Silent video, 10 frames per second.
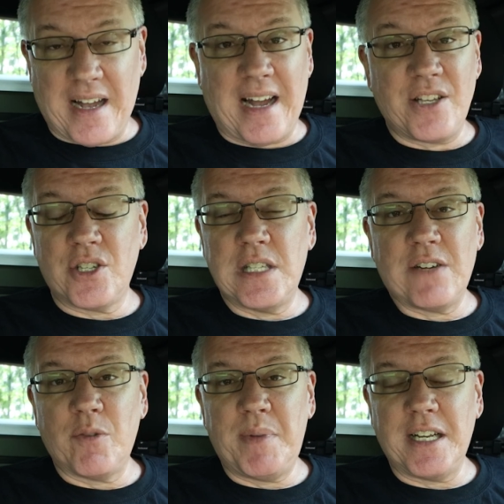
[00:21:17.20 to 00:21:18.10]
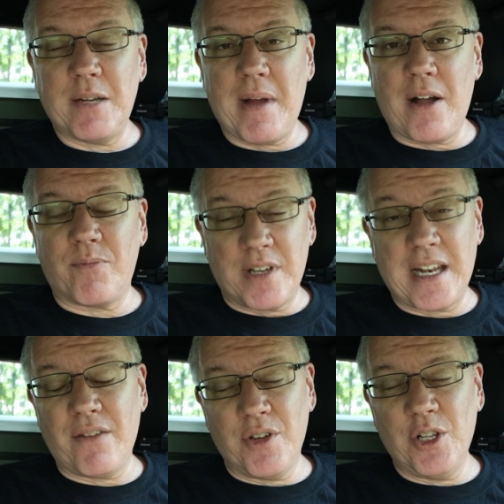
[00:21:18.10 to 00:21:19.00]
I just never picked him out,
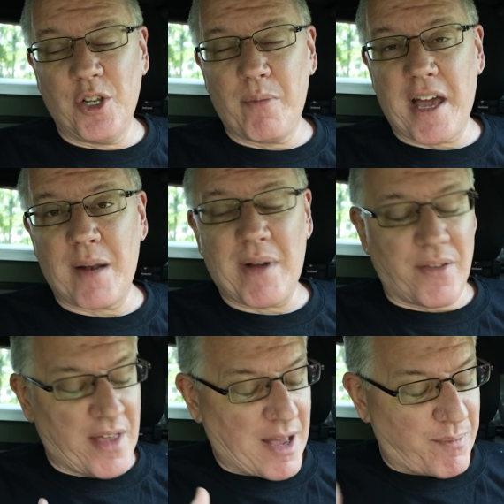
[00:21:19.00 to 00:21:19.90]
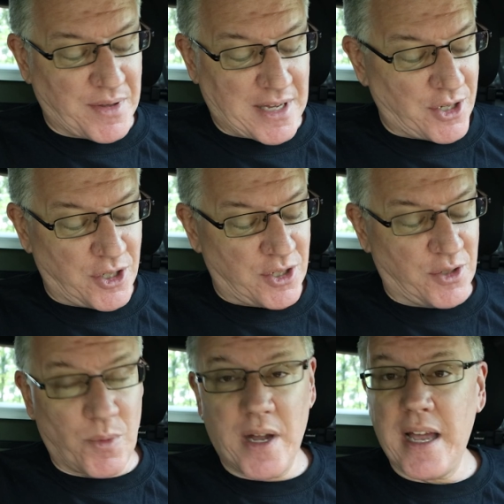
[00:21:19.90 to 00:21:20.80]
and I feel a little bad about that, but that's just
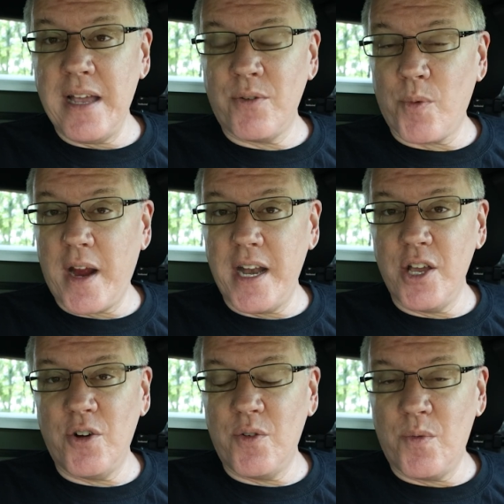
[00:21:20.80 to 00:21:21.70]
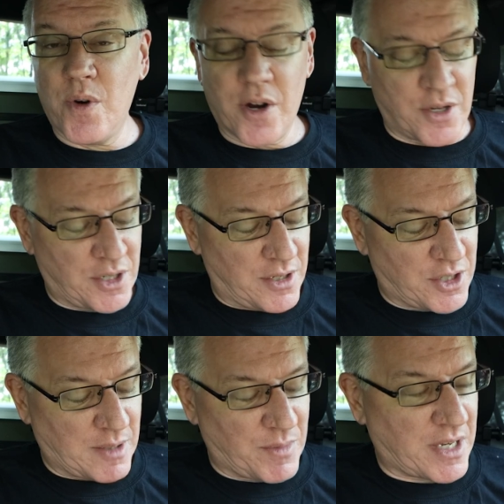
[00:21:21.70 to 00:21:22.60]
the way radio works
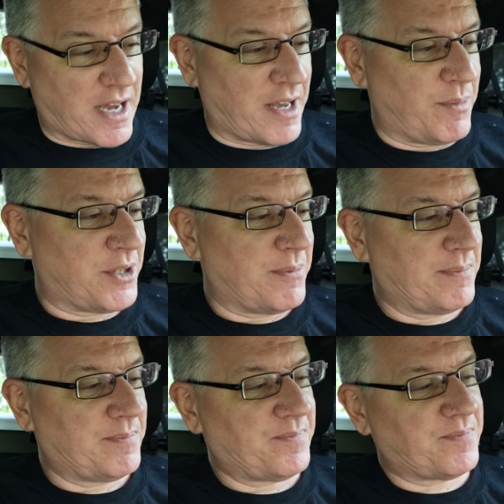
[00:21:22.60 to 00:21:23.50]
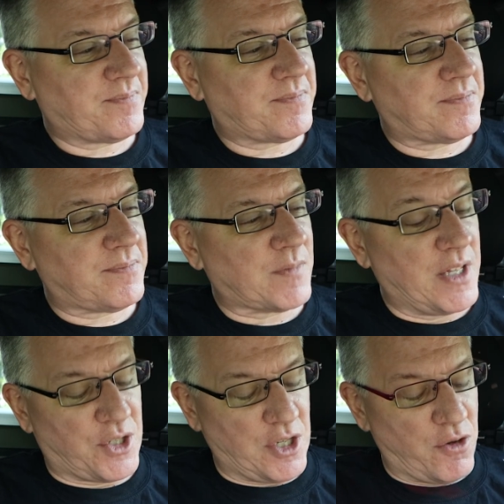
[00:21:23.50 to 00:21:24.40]
sometimes.
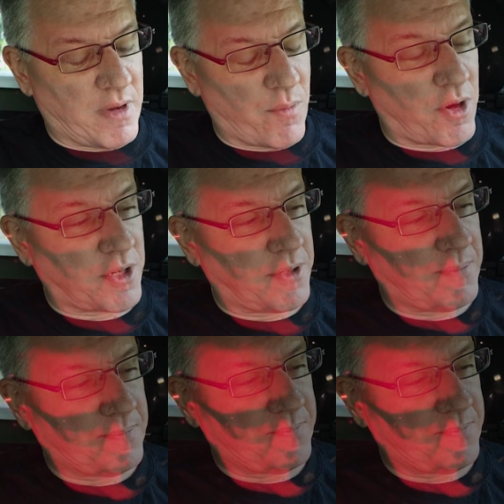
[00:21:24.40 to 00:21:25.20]
Let's see who I worked.